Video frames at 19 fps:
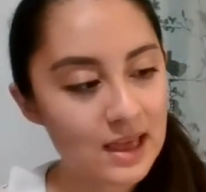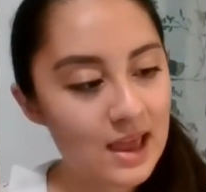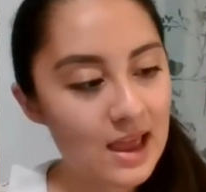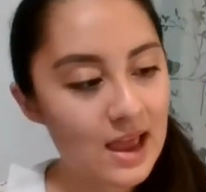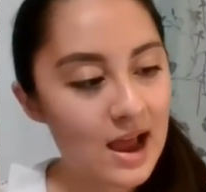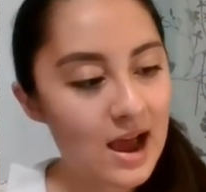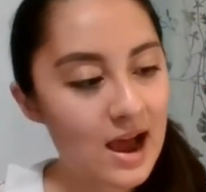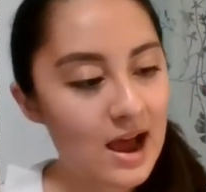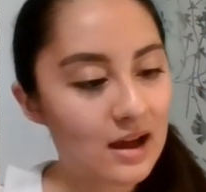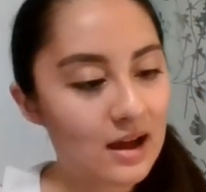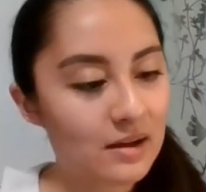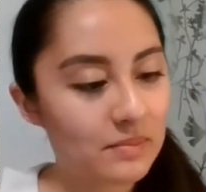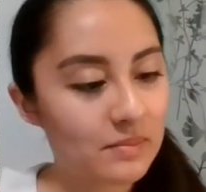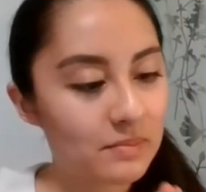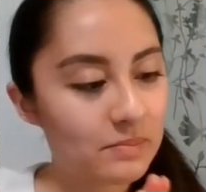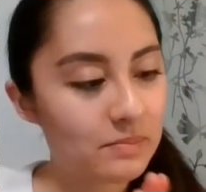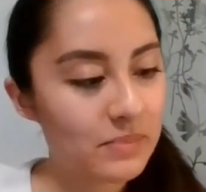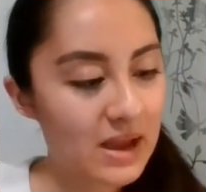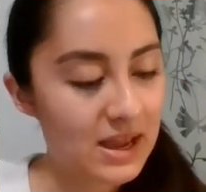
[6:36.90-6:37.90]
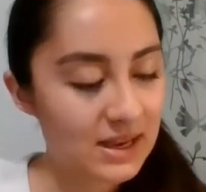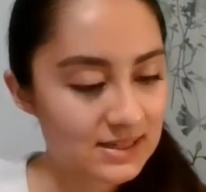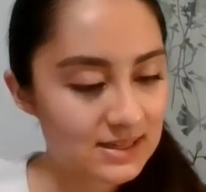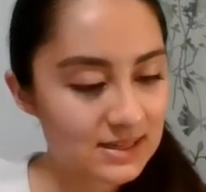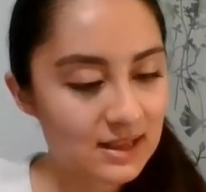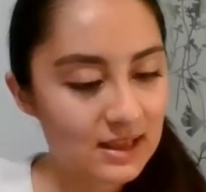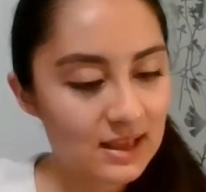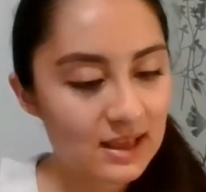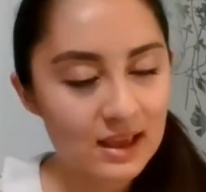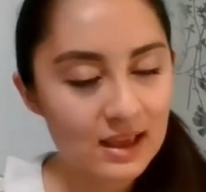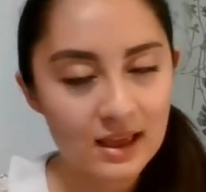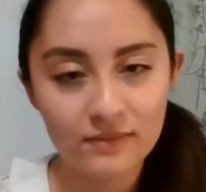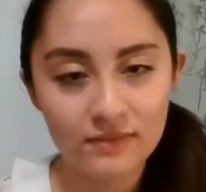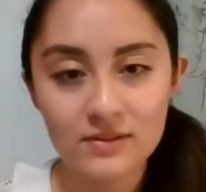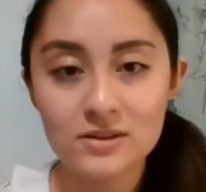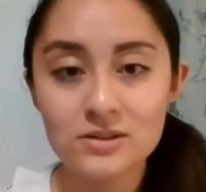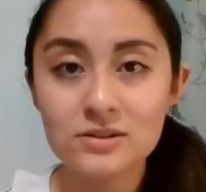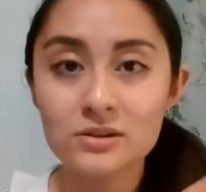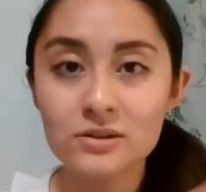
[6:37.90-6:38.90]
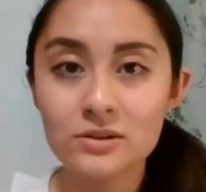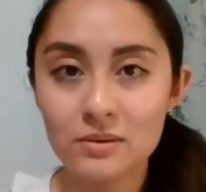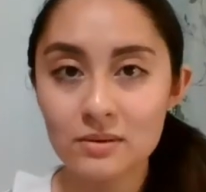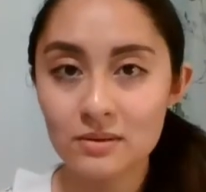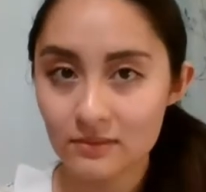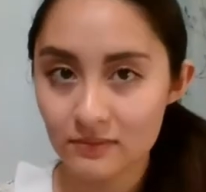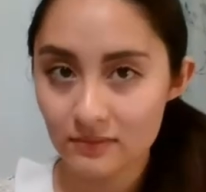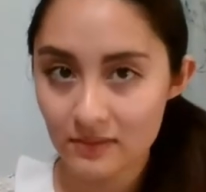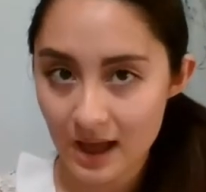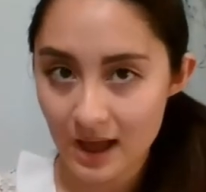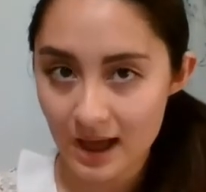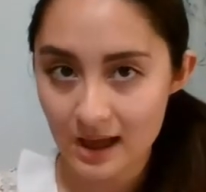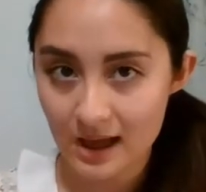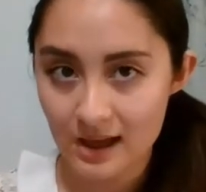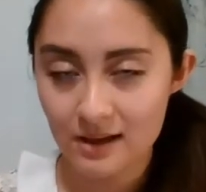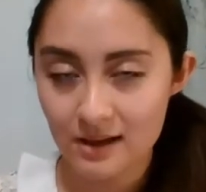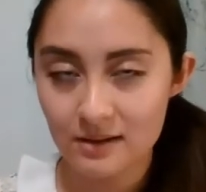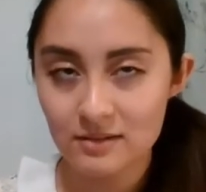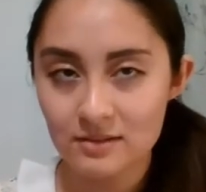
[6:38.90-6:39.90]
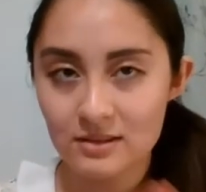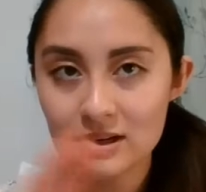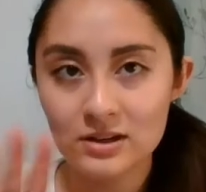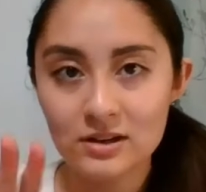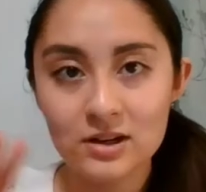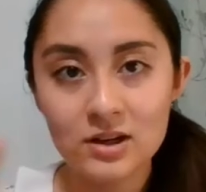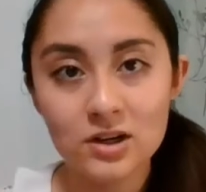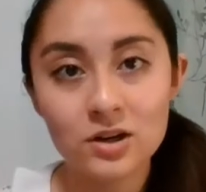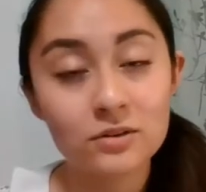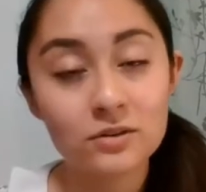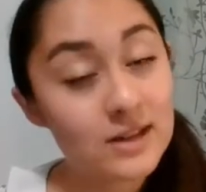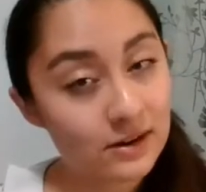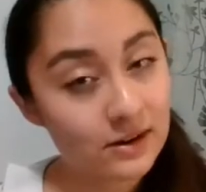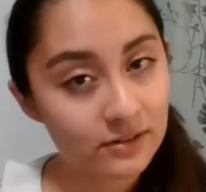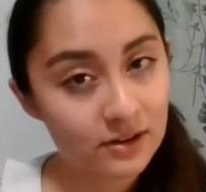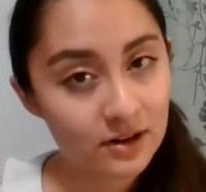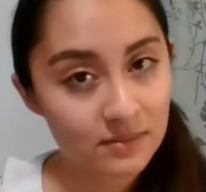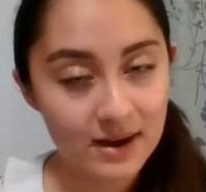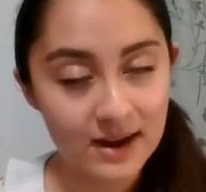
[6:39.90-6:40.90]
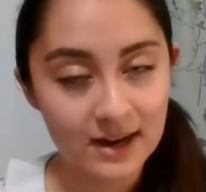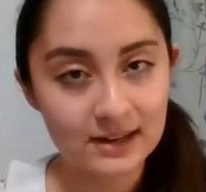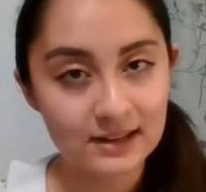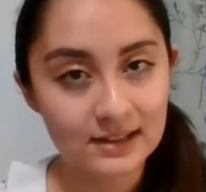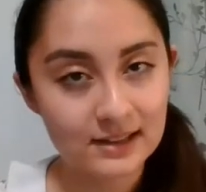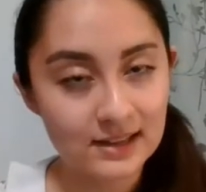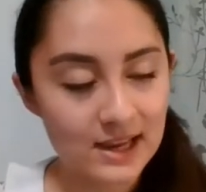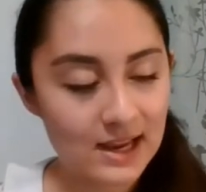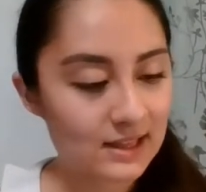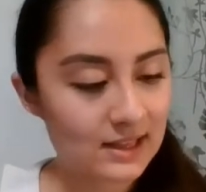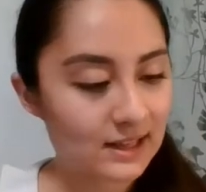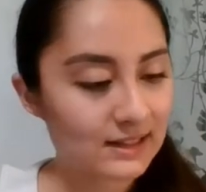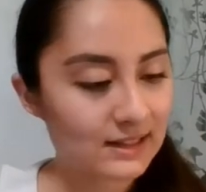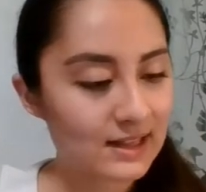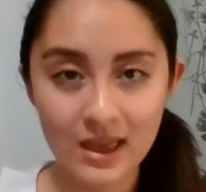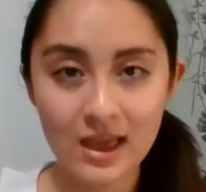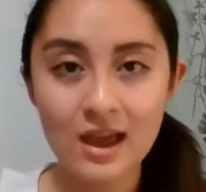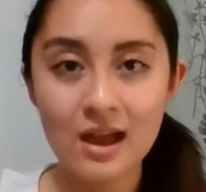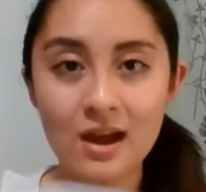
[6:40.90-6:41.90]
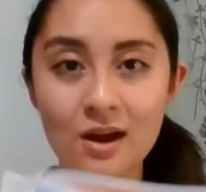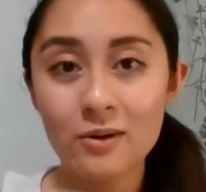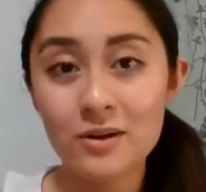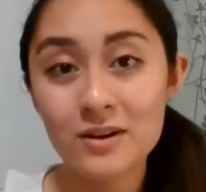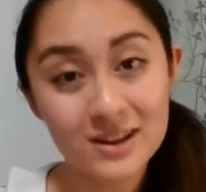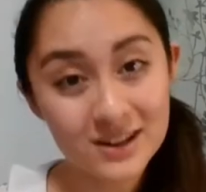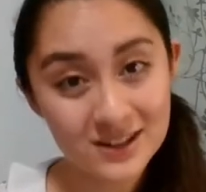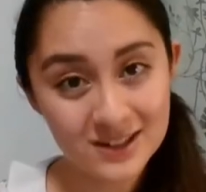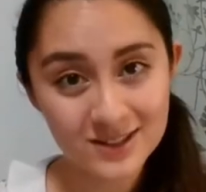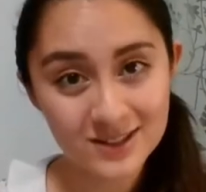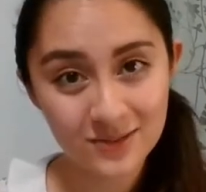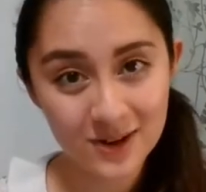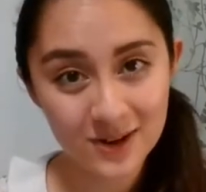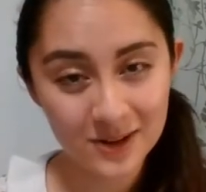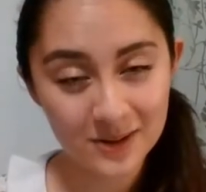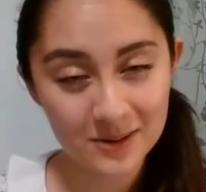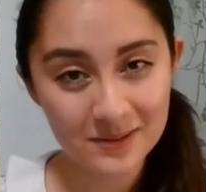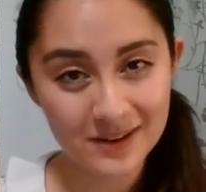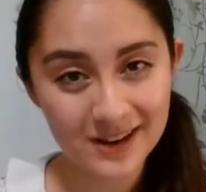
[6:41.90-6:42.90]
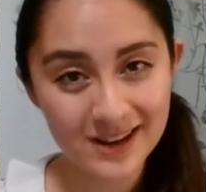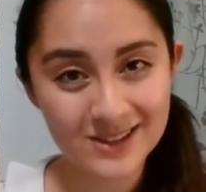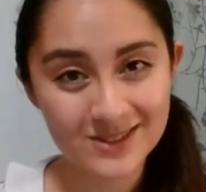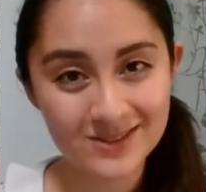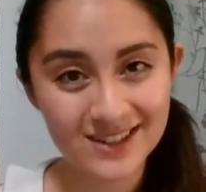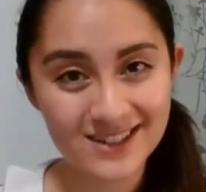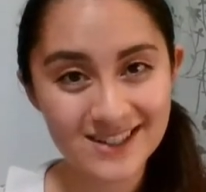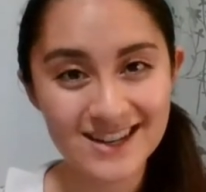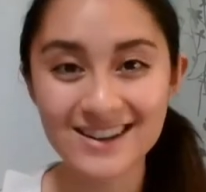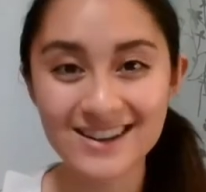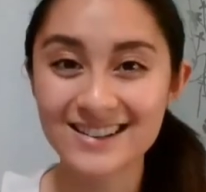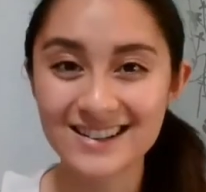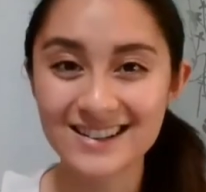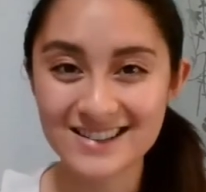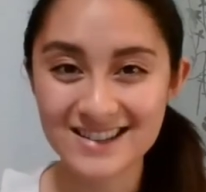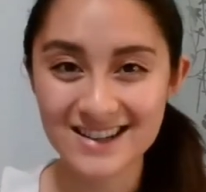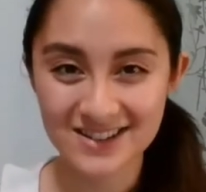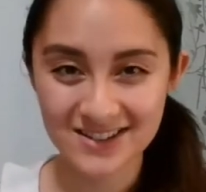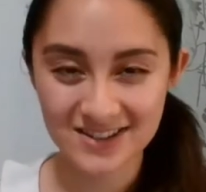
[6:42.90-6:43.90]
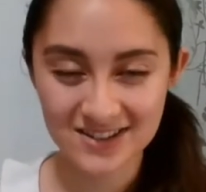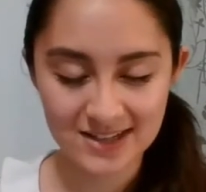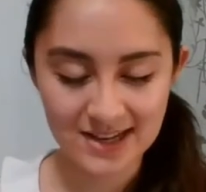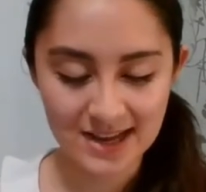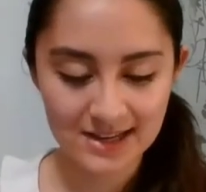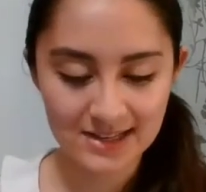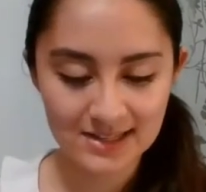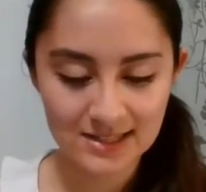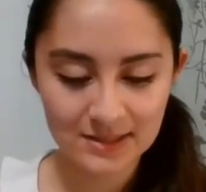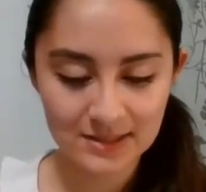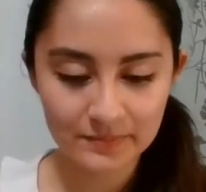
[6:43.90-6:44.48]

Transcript: um, but if you do, uh, then you can go down chromatically like that, or you can just follow what he's written down in this exercise.